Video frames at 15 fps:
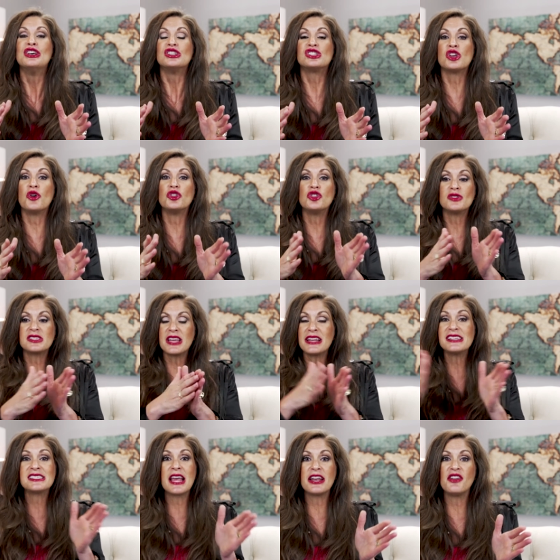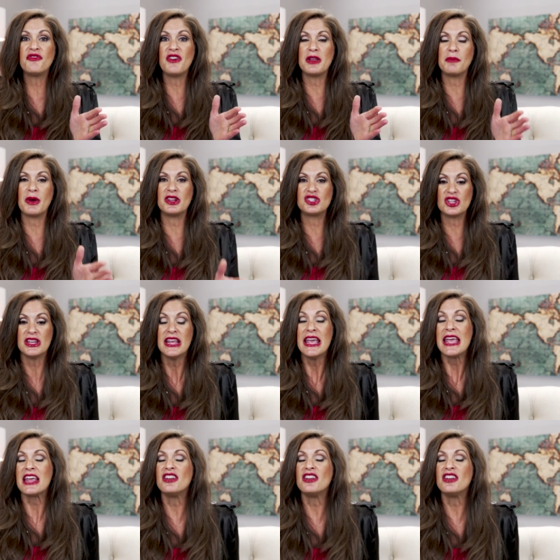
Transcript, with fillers: So you set aside a fun budget,